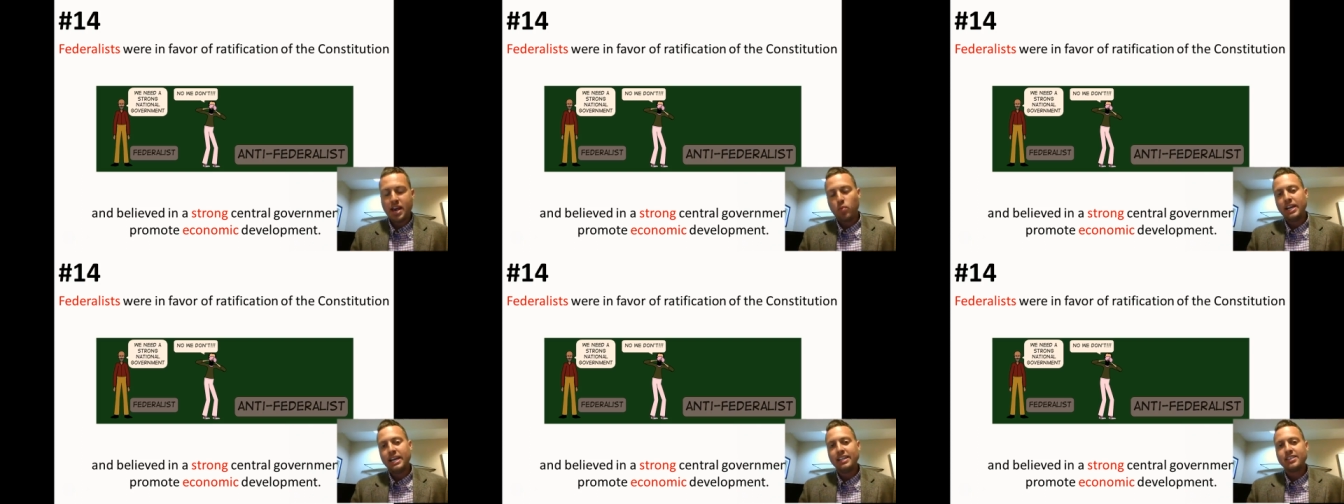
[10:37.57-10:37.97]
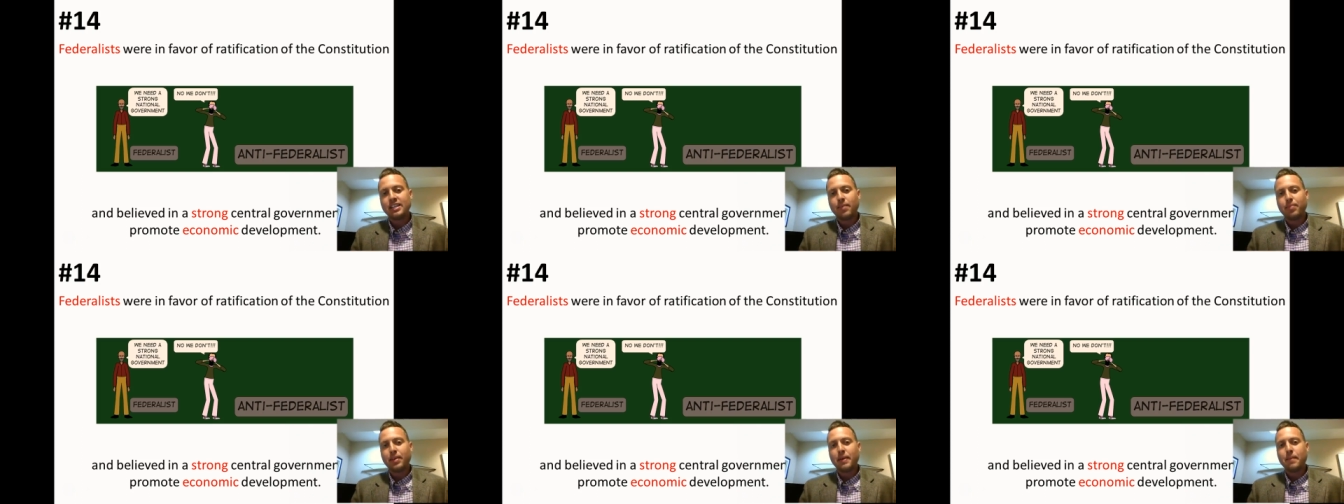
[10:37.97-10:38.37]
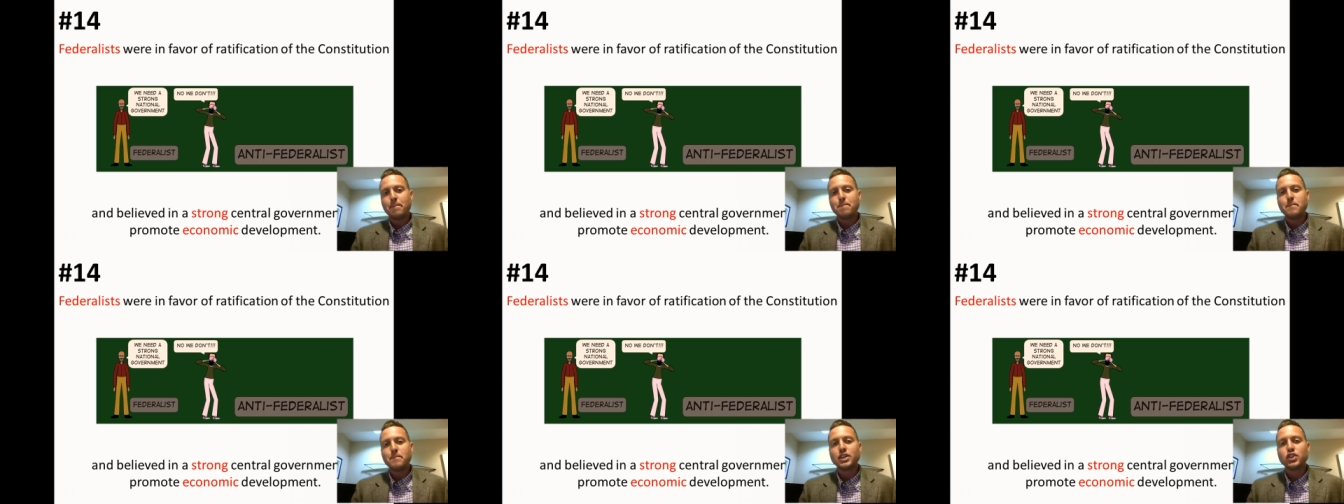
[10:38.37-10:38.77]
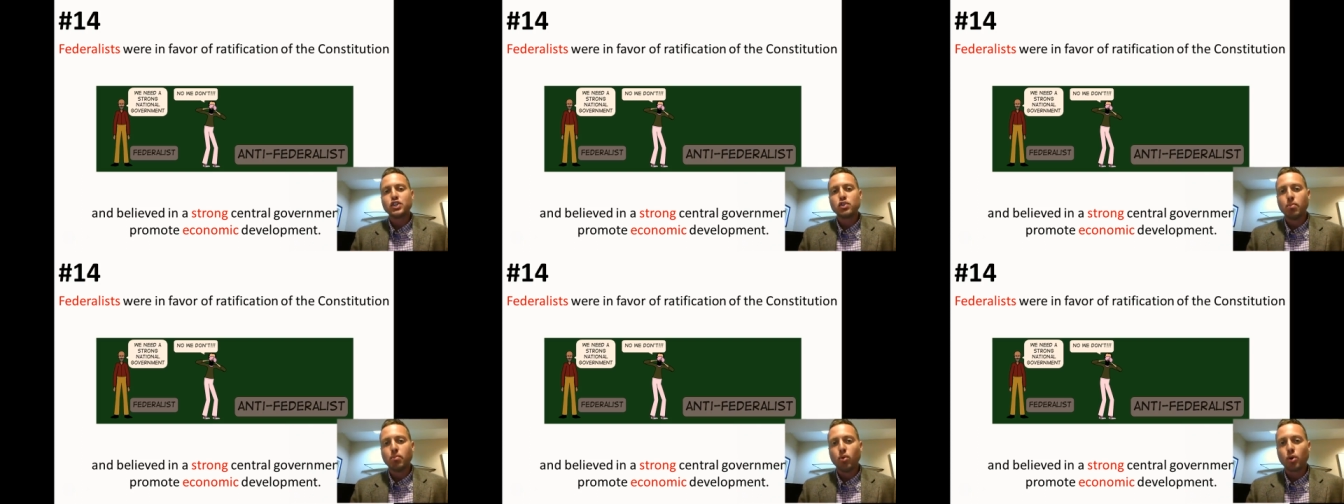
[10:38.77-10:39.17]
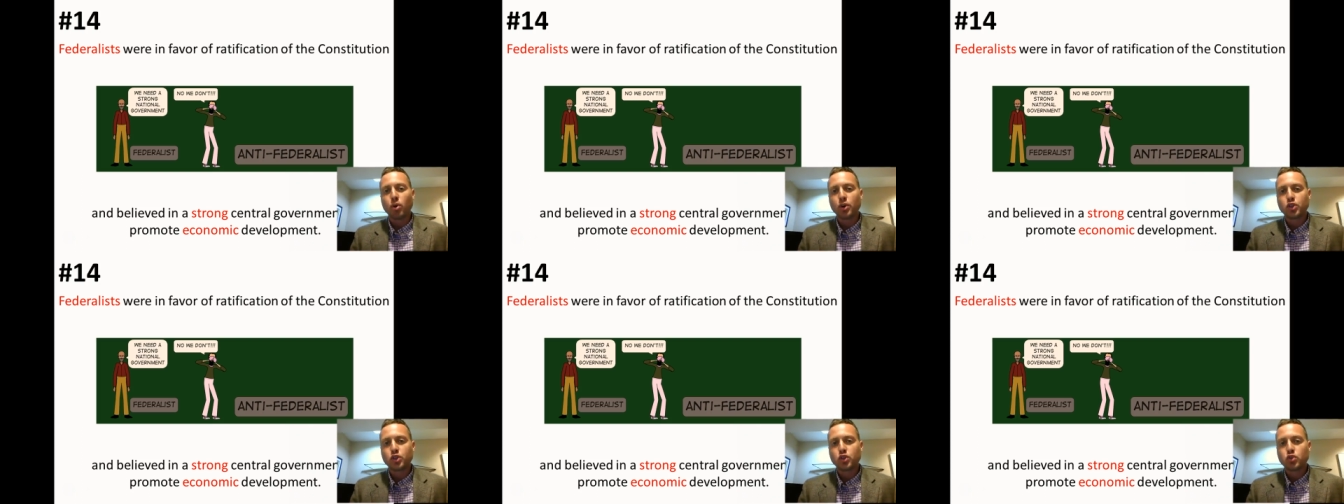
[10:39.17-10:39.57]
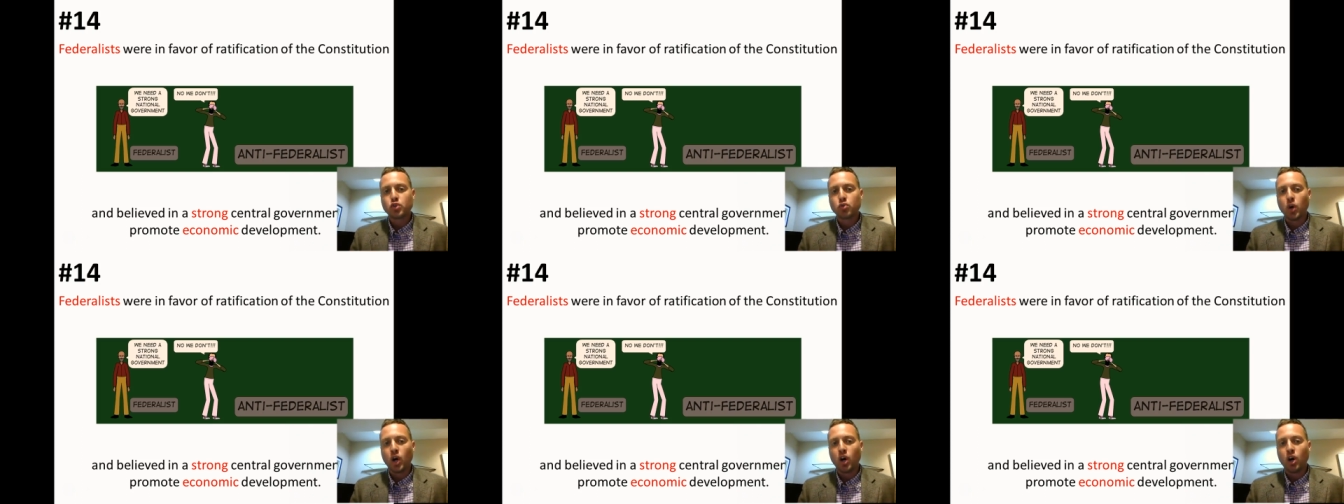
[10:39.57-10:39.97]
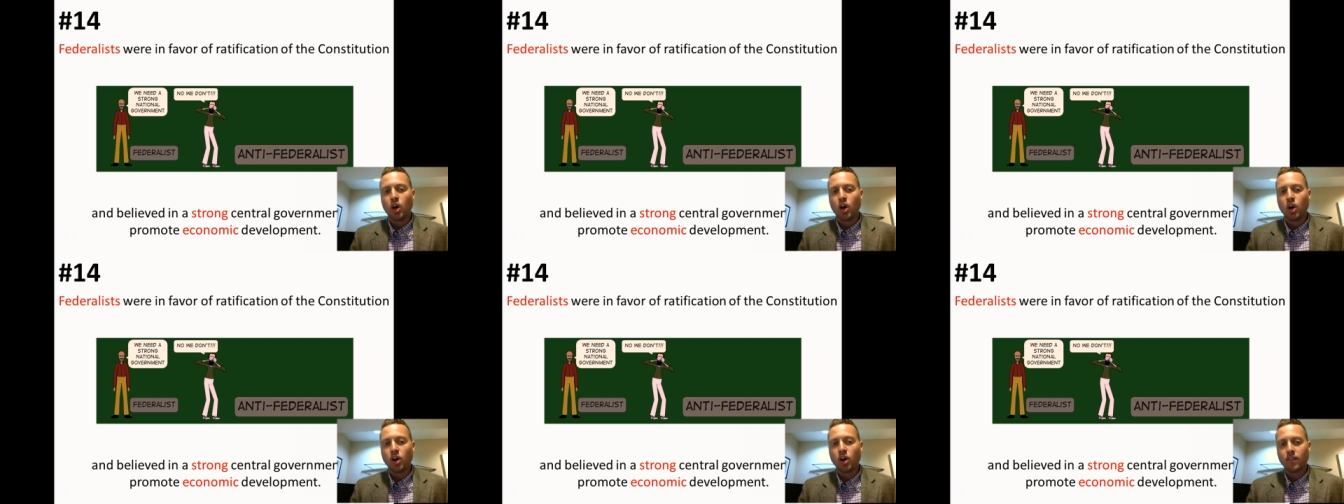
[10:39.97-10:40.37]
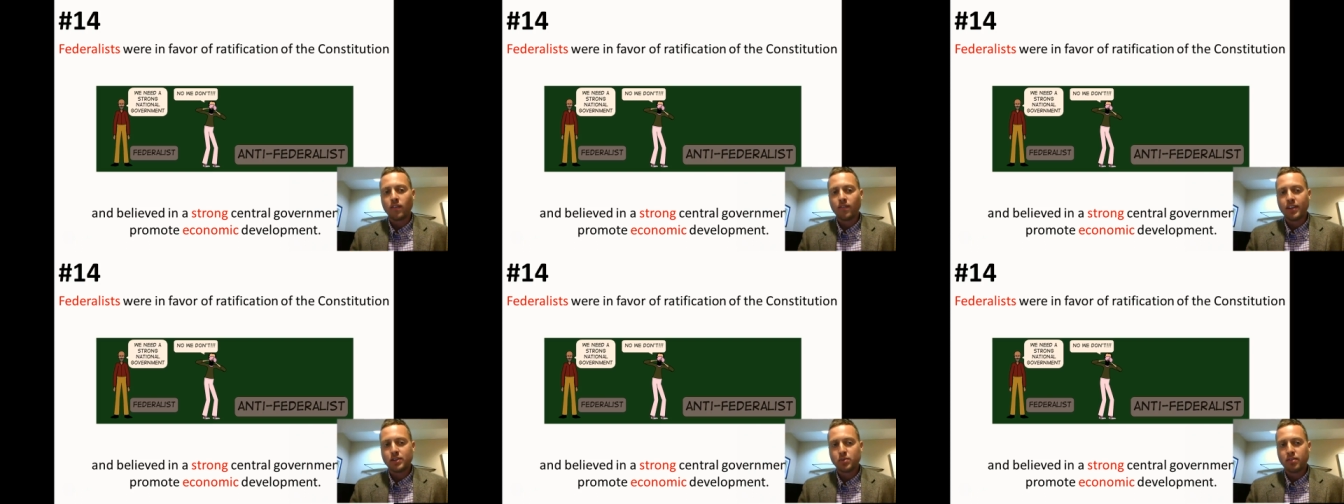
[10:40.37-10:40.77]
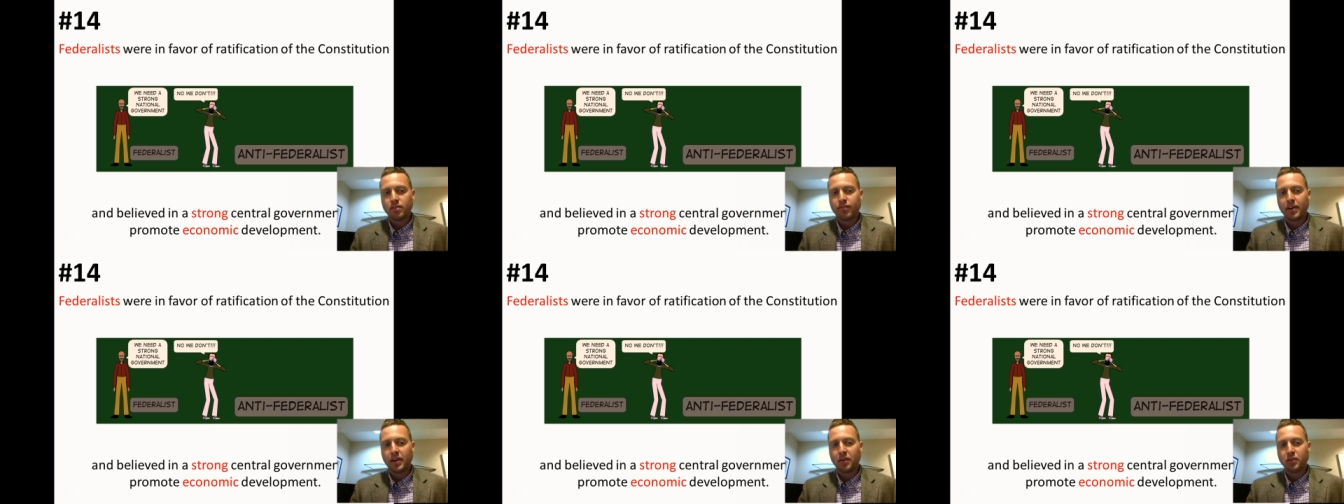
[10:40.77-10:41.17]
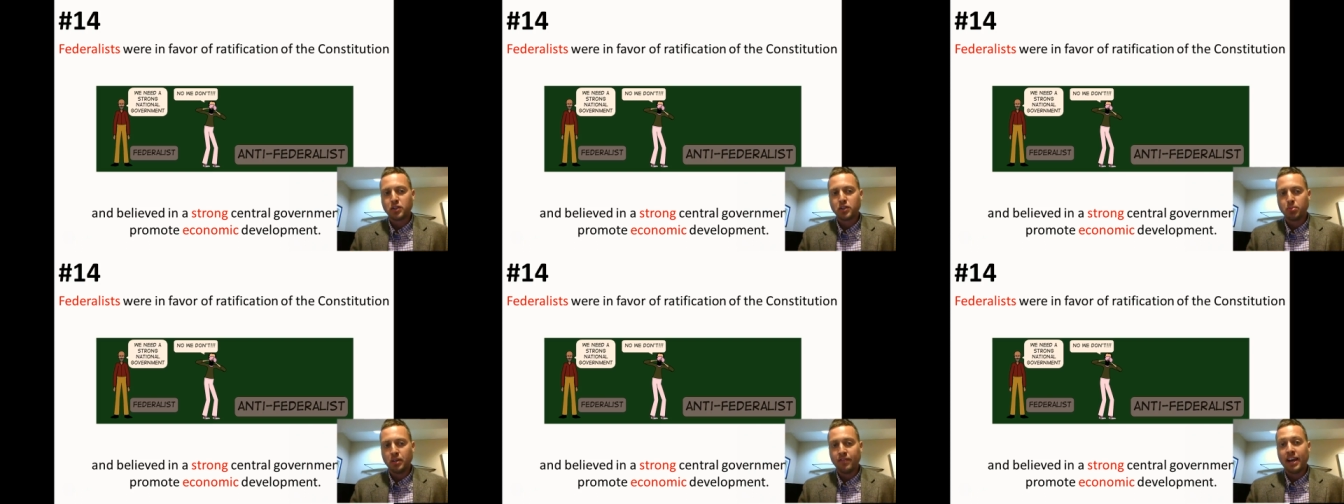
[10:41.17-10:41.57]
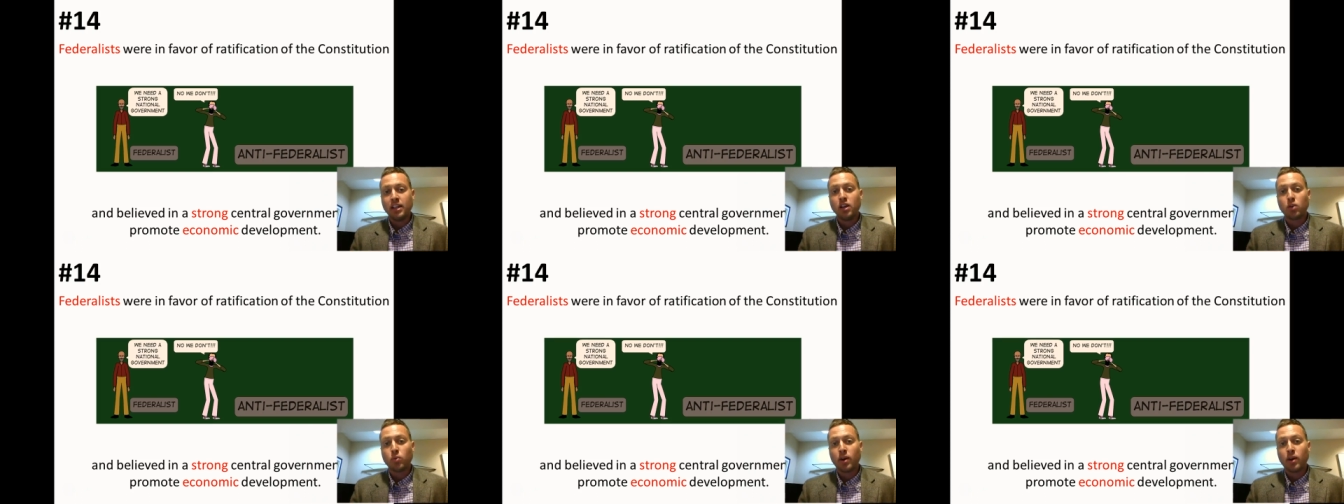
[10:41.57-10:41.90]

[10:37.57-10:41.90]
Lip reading: We need something much more strong. That's what the Federalists believed. Hey, look, we're on